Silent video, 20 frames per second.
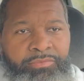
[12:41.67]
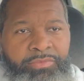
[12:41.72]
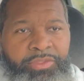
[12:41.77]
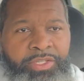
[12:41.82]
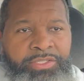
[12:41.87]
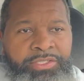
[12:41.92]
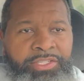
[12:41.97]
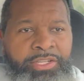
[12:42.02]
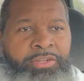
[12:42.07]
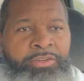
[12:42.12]

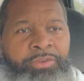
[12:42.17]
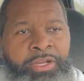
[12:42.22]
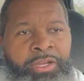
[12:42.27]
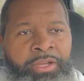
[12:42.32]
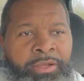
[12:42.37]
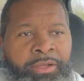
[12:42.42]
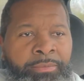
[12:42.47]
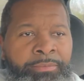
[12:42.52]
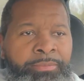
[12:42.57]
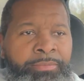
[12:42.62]

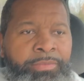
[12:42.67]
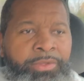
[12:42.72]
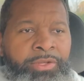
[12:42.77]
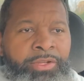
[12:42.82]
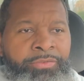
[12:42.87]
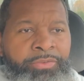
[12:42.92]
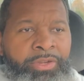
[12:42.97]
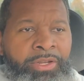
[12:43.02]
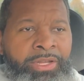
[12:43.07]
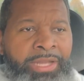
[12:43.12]
So, you
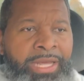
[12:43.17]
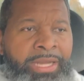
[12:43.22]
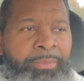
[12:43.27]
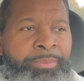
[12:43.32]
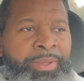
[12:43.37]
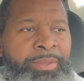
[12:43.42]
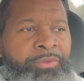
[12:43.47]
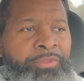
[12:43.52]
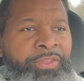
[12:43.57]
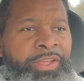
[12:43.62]
know, for a lot of
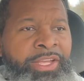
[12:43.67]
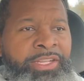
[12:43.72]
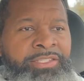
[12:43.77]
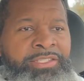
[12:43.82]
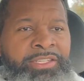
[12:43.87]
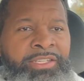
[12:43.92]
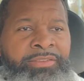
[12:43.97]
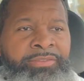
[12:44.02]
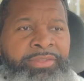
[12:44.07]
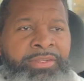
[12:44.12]
people,
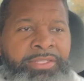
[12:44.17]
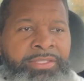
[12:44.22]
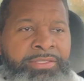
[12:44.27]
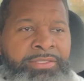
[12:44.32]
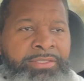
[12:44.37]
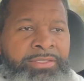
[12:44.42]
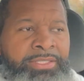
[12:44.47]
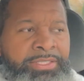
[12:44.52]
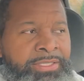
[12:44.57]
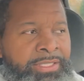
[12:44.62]
Thanksgiving
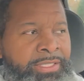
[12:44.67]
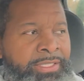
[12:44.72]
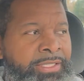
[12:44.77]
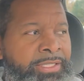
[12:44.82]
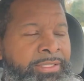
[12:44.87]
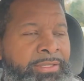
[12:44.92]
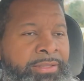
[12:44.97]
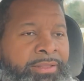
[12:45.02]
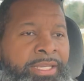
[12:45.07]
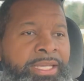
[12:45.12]
is a
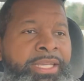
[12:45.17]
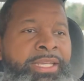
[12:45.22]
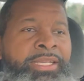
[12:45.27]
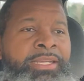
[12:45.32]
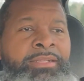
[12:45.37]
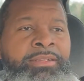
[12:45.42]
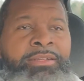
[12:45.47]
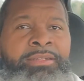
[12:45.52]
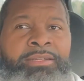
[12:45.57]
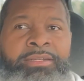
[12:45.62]
good
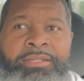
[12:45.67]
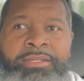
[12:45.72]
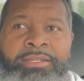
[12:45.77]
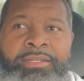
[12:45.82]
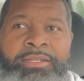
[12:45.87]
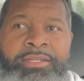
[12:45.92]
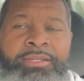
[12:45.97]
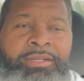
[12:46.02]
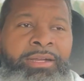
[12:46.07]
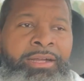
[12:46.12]
thing.
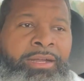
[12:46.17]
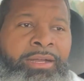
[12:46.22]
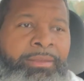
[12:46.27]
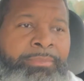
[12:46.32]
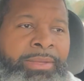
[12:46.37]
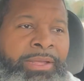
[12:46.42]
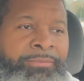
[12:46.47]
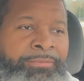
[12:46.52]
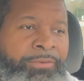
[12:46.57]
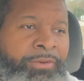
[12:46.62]

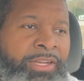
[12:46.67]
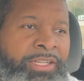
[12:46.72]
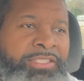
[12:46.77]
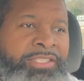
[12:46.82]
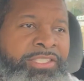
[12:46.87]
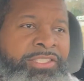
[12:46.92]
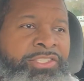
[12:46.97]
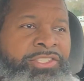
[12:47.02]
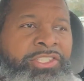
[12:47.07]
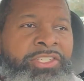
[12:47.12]
And for
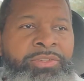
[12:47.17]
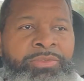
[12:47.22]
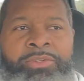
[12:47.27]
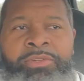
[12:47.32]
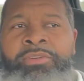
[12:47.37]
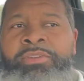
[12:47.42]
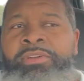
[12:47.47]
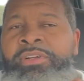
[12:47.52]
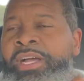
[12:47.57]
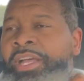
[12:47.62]
us in
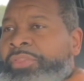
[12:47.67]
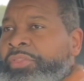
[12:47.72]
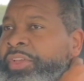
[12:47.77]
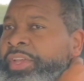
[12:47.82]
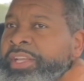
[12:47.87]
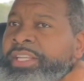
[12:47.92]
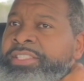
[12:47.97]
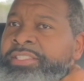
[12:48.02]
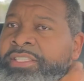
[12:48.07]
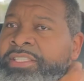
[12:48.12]
general, I
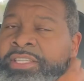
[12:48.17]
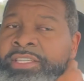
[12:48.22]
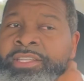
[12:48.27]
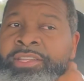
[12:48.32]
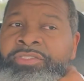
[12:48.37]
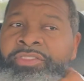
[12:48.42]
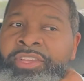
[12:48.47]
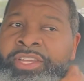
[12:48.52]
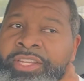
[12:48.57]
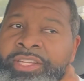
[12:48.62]
think it's a
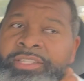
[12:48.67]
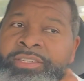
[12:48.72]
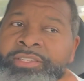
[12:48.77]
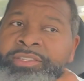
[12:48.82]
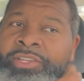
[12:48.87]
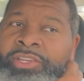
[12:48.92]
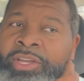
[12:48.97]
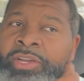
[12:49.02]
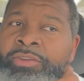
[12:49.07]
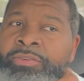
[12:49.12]
good thing.
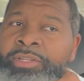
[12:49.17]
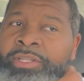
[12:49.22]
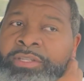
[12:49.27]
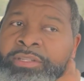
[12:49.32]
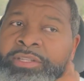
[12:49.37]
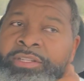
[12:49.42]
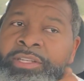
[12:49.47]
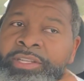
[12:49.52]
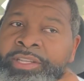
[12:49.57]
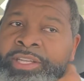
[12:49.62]
You know,
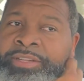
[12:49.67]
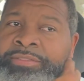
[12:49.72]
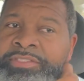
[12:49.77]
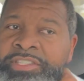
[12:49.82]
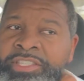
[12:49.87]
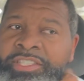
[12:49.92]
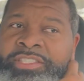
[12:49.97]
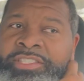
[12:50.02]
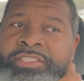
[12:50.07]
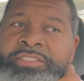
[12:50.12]

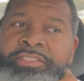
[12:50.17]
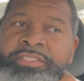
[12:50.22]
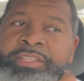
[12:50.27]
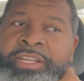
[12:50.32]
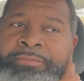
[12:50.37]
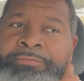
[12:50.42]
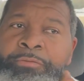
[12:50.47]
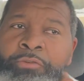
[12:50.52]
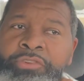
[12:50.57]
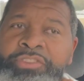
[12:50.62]

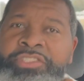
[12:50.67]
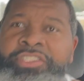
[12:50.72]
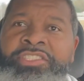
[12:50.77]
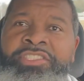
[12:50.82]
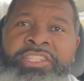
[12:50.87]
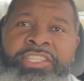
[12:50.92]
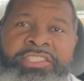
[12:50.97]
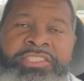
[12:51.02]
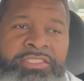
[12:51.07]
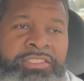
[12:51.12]
it
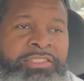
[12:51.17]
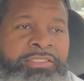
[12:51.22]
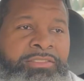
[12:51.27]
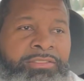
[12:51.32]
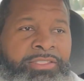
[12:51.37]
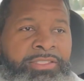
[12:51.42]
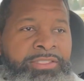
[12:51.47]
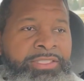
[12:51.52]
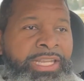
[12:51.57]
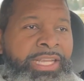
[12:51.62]
forces us
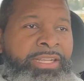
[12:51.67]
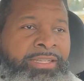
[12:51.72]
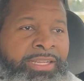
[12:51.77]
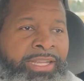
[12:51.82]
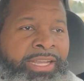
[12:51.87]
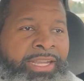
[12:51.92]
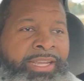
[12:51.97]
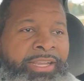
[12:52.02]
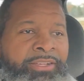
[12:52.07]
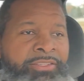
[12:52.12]
to take a
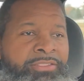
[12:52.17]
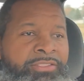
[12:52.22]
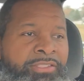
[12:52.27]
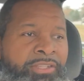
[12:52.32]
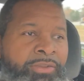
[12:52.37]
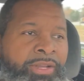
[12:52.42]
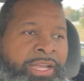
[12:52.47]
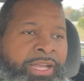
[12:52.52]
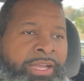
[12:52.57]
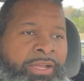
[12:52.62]
day or
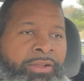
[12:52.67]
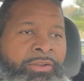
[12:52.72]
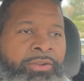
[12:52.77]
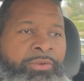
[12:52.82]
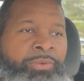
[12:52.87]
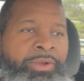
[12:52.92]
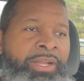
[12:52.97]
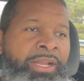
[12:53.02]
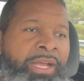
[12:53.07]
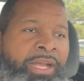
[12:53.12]
slow down or
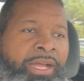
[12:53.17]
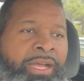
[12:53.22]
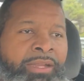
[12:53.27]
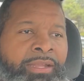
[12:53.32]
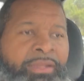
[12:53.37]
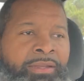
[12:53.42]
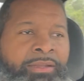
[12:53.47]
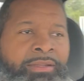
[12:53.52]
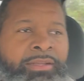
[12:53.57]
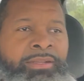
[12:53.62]
whatnot, and,